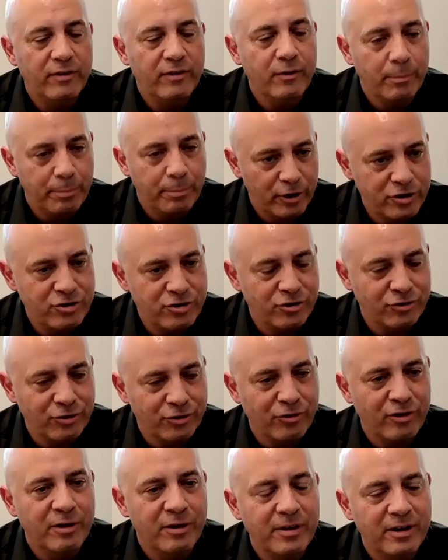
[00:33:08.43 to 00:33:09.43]
in the purchase
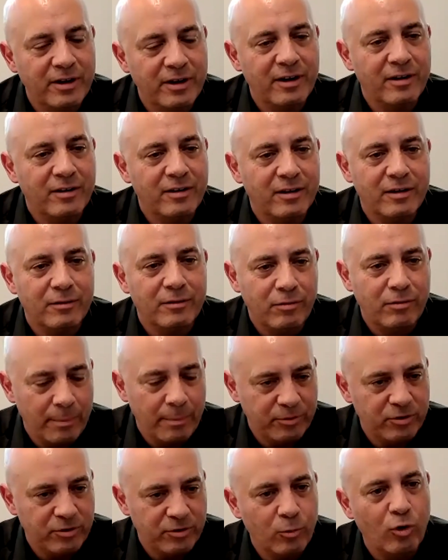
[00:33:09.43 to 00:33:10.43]
agreement and the
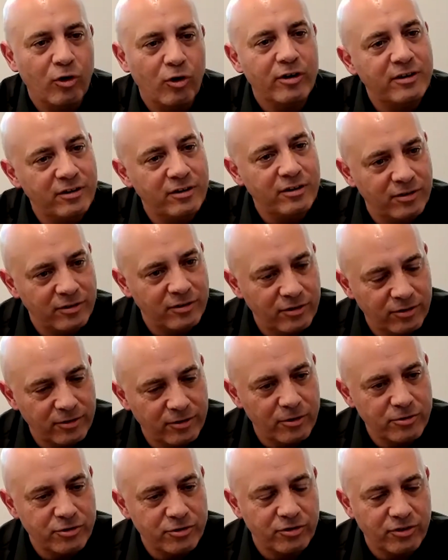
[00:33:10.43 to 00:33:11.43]
reps and warranties and
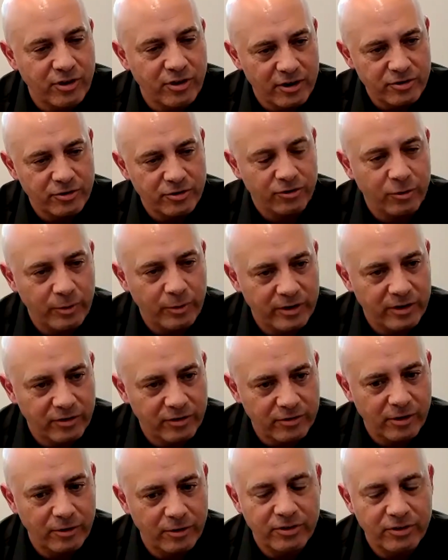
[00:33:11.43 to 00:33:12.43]
disclosure schedules that we
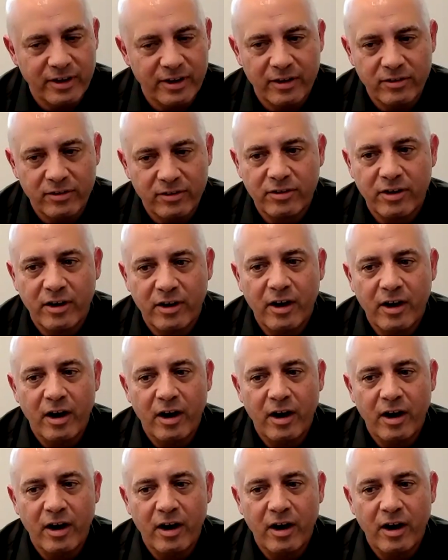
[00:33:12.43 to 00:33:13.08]
disclose against